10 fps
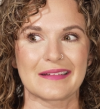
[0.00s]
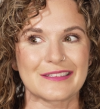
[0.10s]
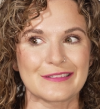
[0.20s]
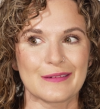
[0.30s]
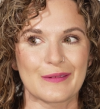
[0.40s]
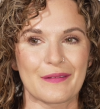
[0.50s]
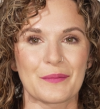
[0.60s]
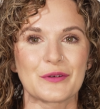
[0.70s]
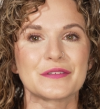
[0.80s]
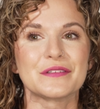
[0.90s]
It's also one of
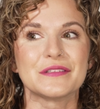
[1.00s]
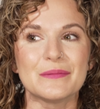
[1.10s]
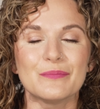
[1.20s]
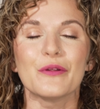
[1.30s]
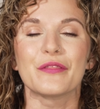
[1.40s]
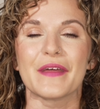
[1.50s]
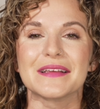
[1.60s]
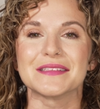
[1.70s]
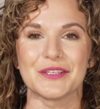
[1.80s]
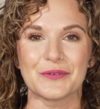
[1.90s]
the most simple
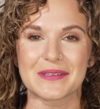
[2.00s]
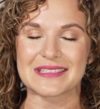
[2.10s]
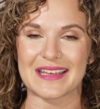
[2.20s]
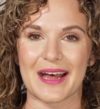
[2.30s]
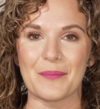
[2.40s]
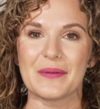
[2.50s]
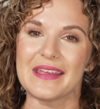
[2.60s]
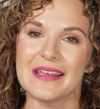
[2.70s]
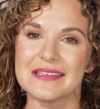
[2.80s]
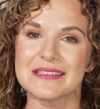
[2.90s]
things that you can set up
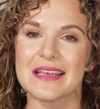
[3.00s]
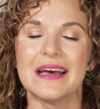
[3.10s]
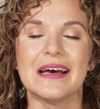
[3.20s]
is